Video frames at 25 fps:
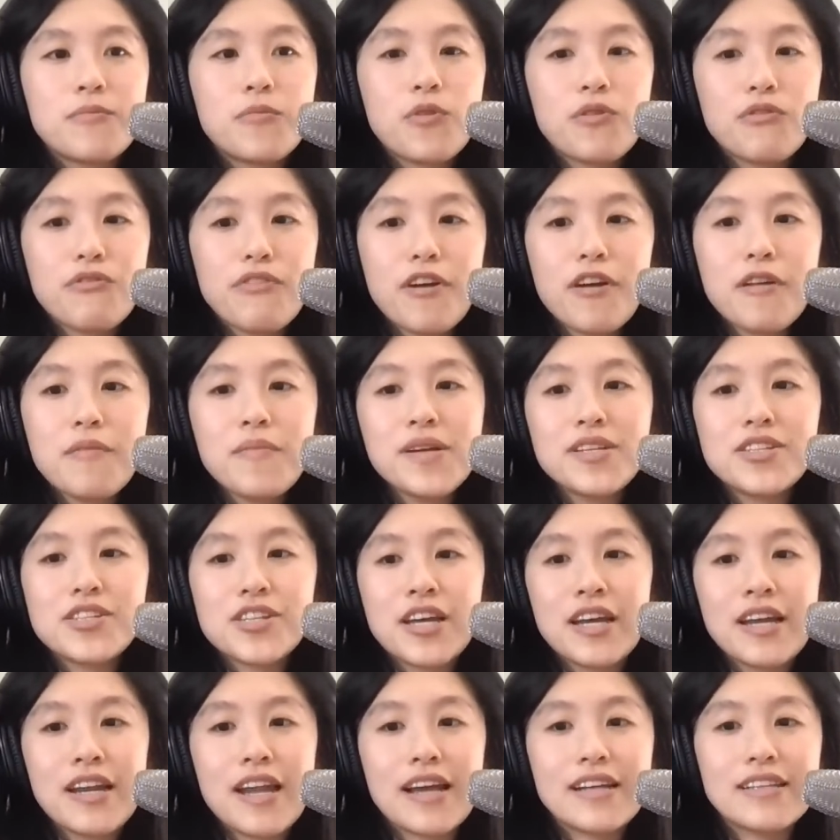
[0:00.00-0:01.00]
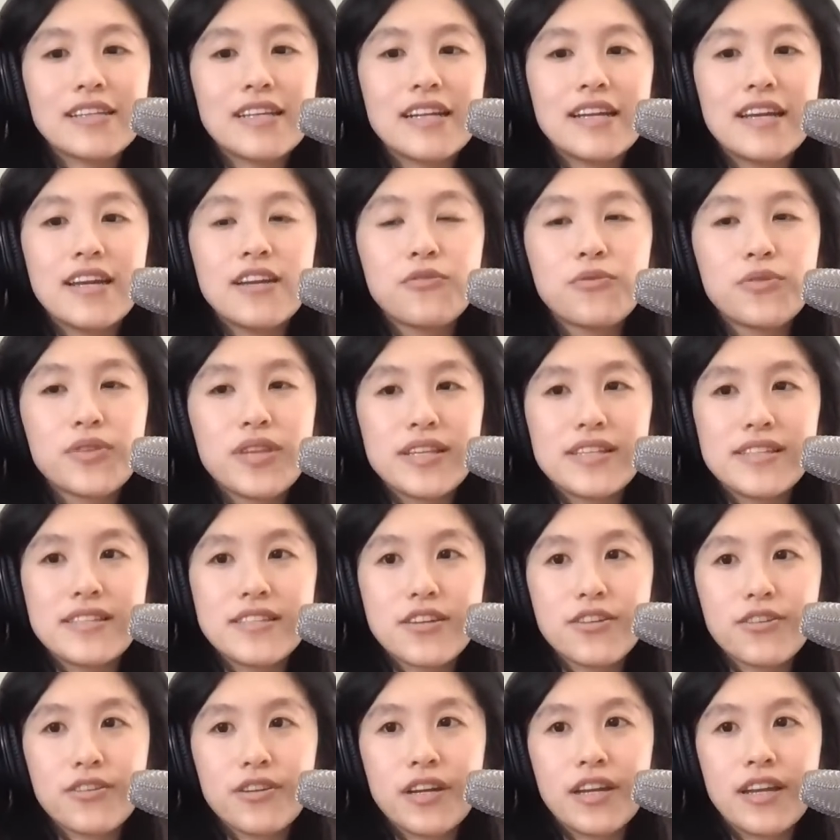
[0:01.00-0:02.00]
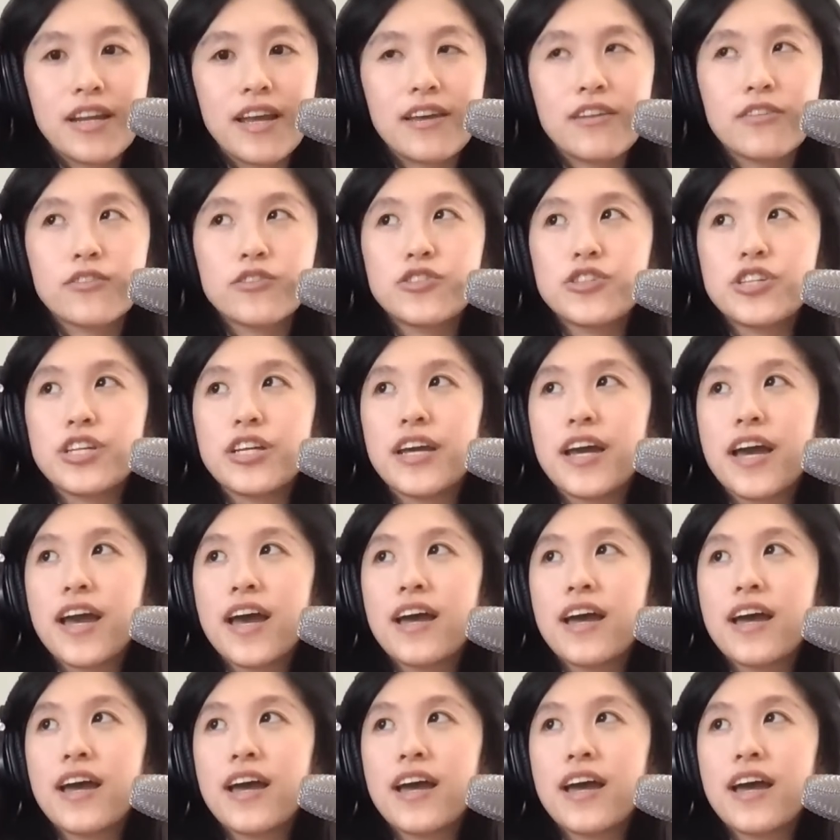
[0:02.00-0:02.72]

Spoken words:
we're very much connected in with the Sirian energy.